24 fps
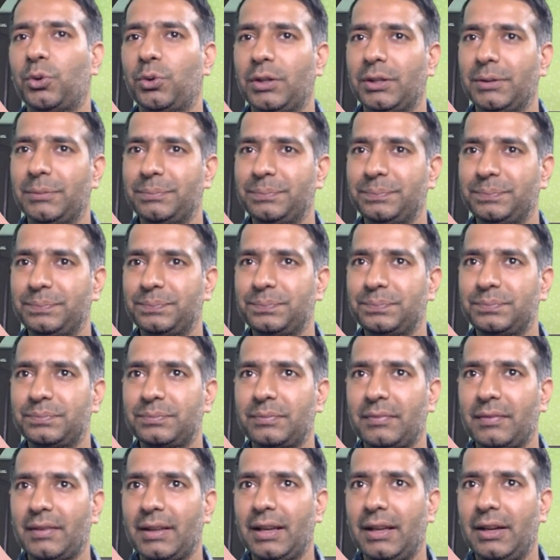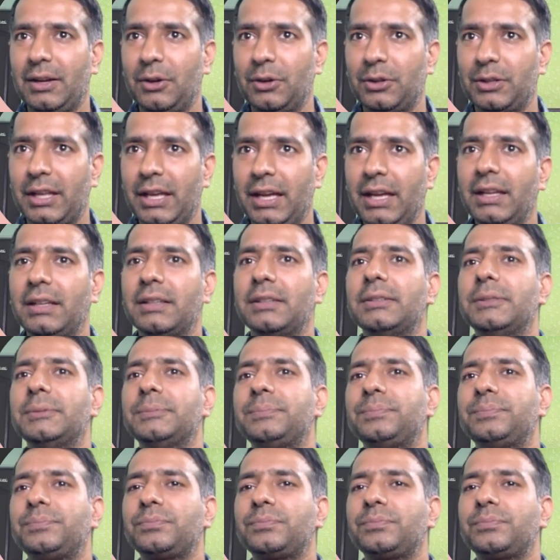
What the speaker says: your code. Okay.